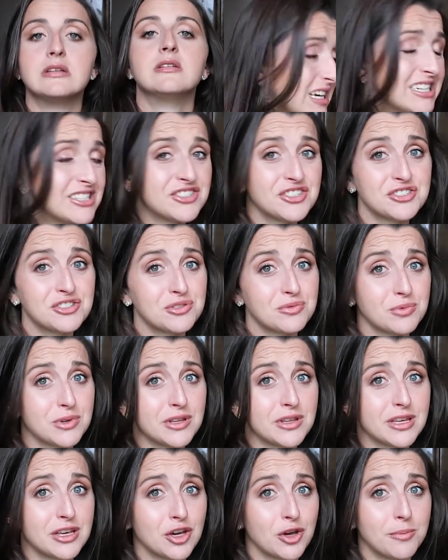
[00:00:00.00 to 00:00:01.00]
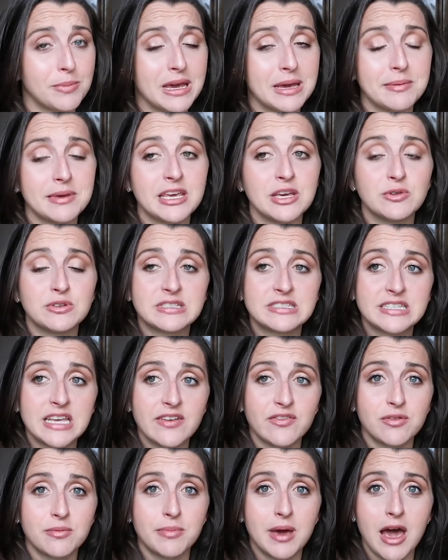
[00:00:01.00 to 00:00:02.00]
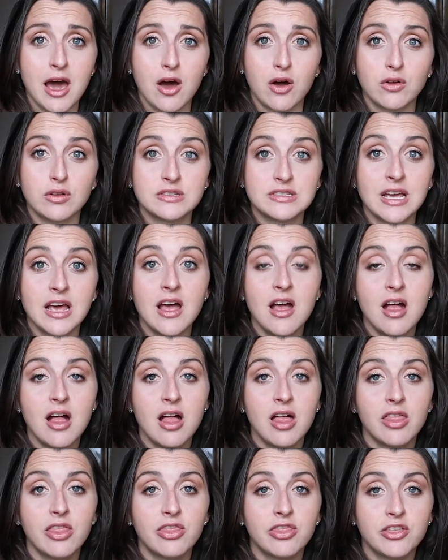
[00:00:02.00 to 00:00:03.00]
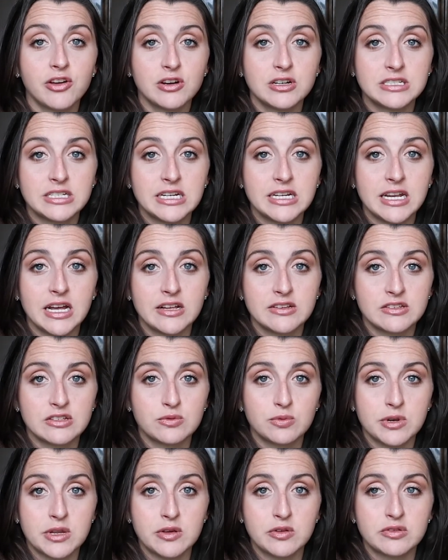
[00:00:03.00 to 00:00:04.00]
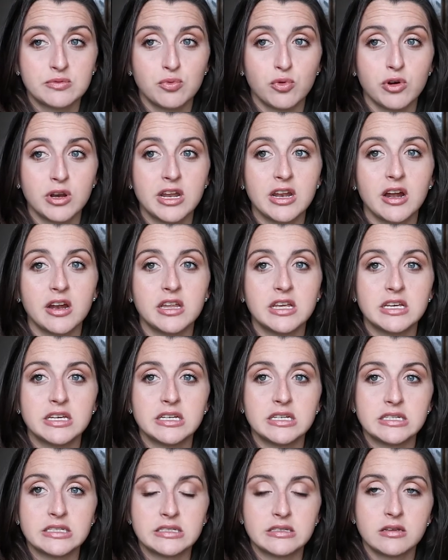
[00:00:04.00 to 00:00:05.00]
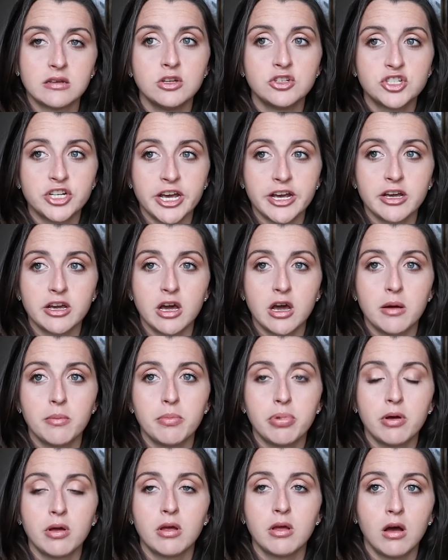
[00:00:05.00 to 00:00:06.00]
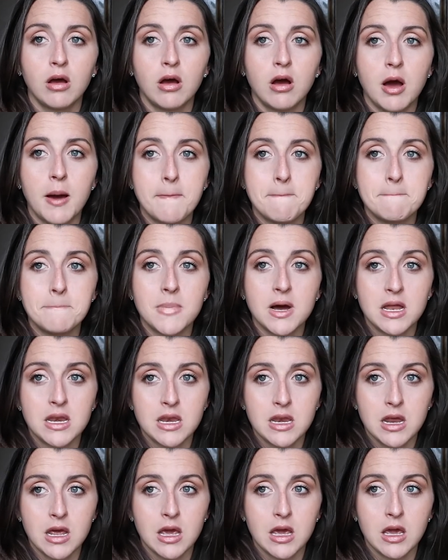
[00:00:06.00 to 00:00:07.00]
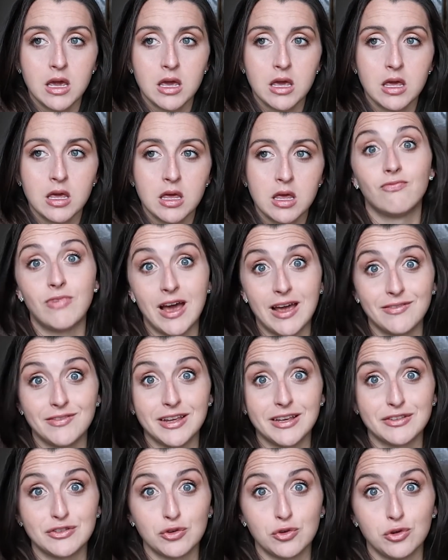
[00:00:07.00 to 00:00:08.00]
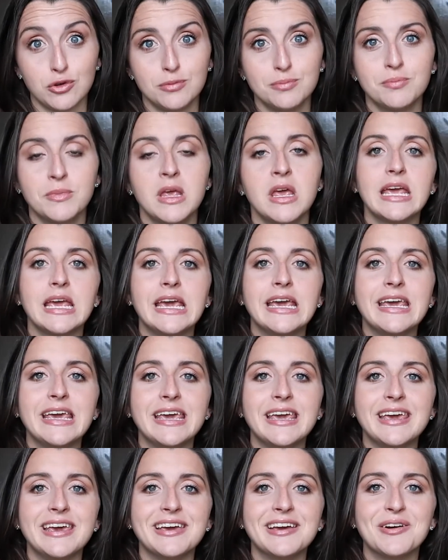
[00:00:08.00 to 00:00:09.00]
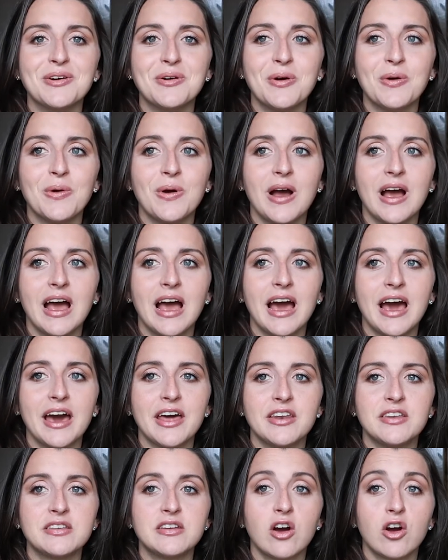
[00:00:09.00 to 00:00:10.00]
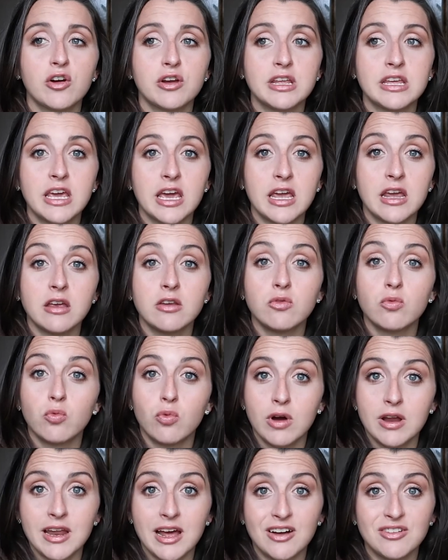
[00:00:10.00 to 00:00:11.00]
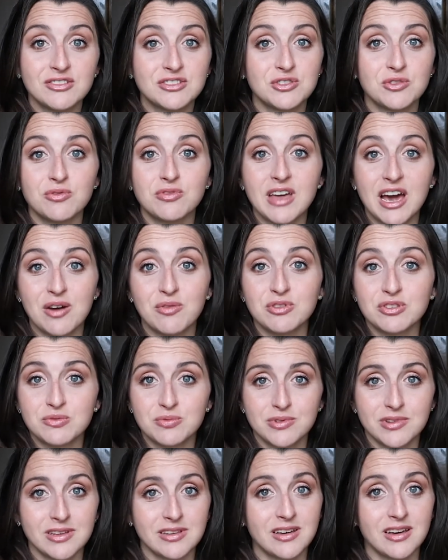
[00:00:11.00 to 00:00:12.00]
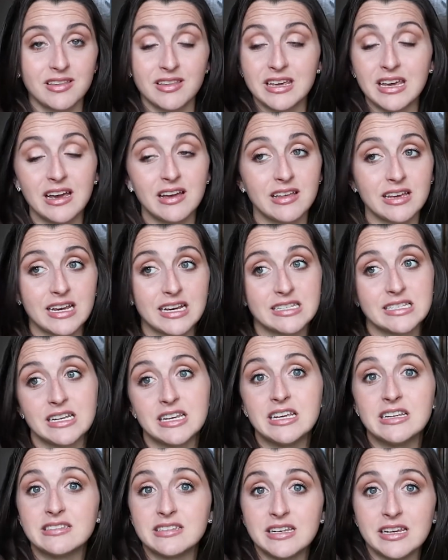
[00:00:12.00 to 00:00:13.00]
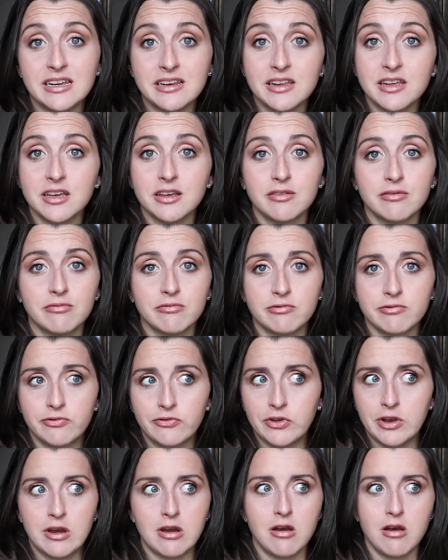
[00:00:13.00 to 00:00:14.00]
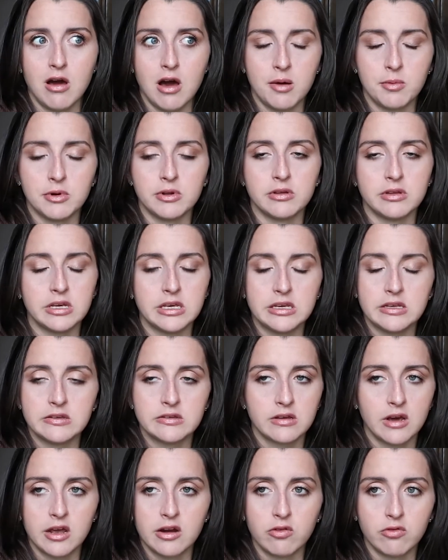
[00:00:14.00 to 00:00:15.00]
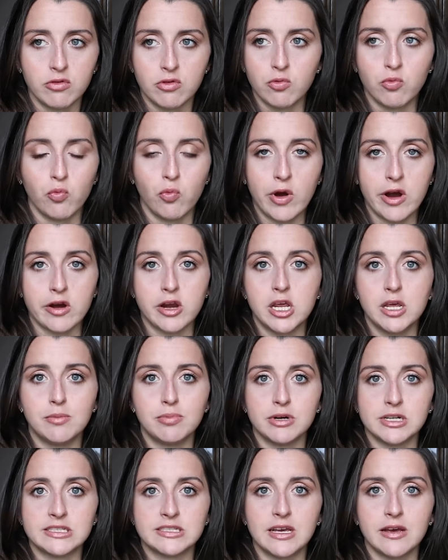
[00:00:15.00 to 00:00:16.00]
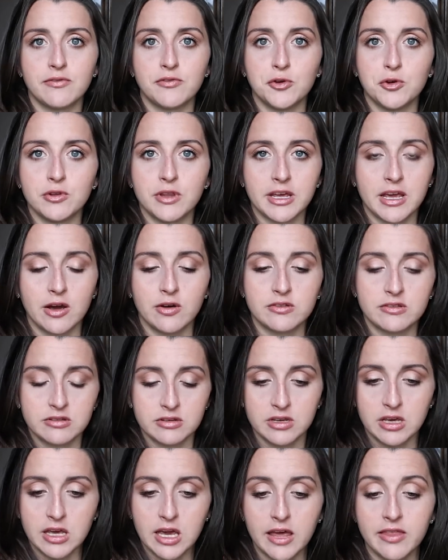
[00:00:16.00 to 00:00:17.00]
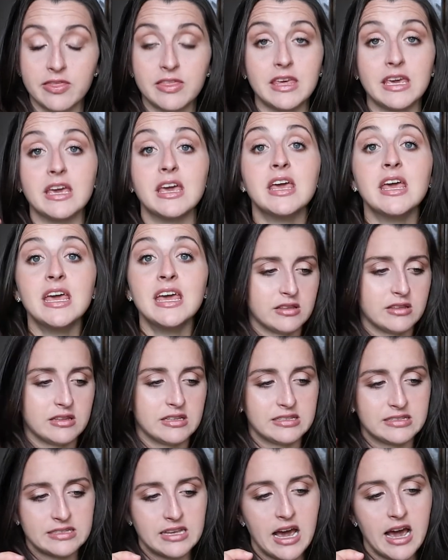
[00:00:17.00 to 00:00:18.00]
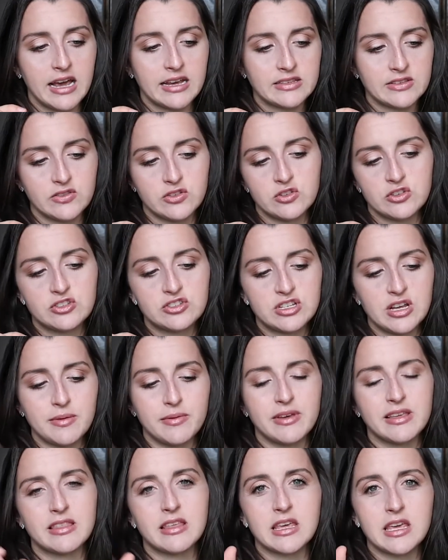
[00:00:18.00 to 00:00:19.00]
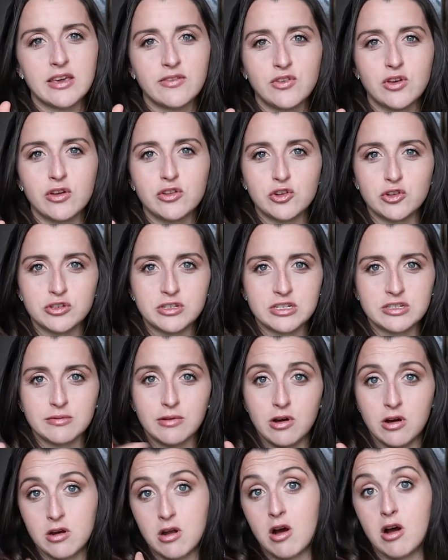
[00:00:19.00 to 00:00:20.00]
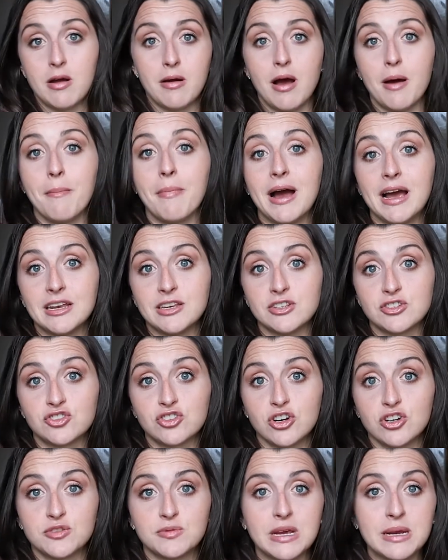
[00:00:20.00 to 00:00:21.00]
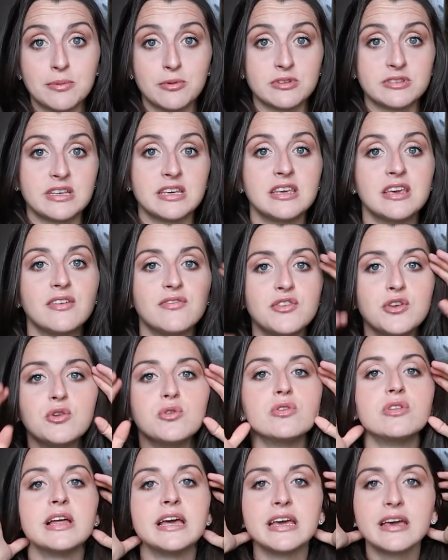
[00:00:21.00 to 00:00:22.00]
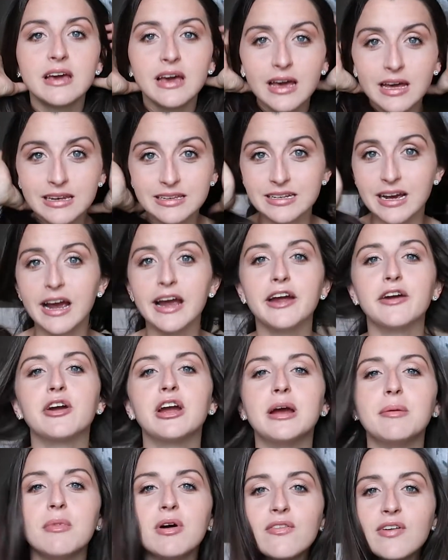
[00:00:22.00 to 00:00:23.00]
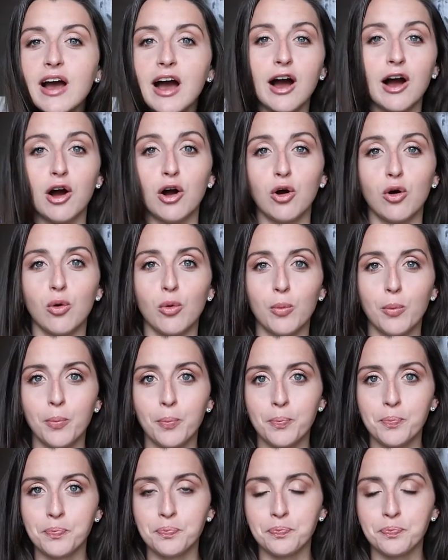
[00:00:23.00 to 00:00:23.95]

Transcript: He's just a really good baby. He was 7 pounds, 13 ounces when he was born, and on his checkup on Monday, 5 days old, he had already gained 1 ounce, so that was really good. Like I said, he's eating phenomenally. I don't know where he puts that food. Like I was looking at the size of their stomach. Like they give you on your on my discharge papers, they give you like a diagram of how